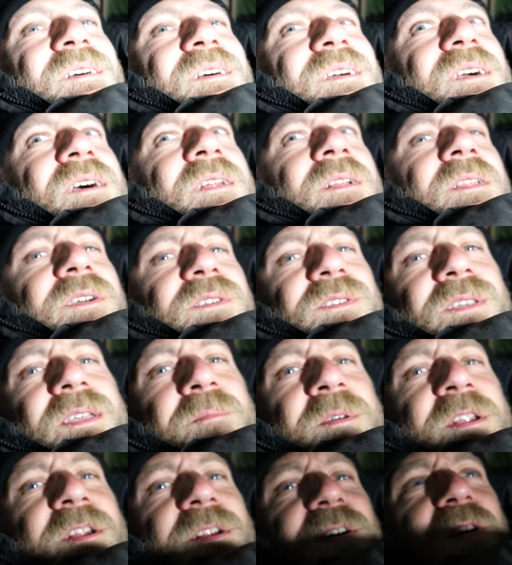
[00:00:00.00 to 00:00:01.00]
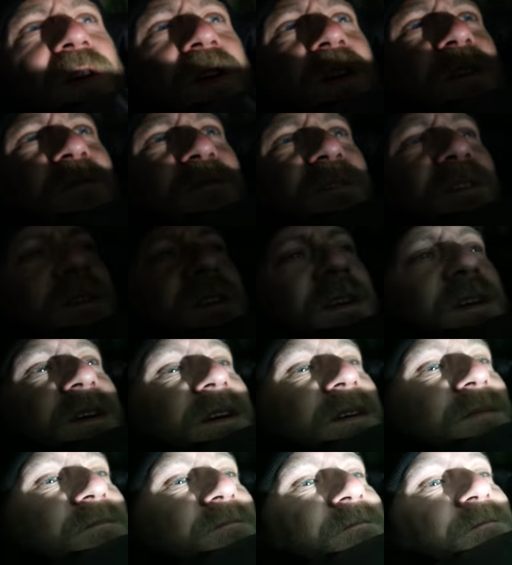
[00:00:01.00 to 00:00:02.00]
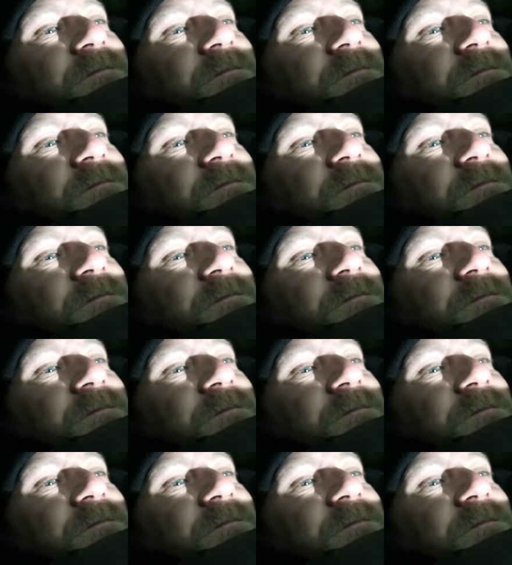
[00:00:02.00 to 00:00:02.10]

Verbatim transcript: kind of like sleeping in a coffin. Um,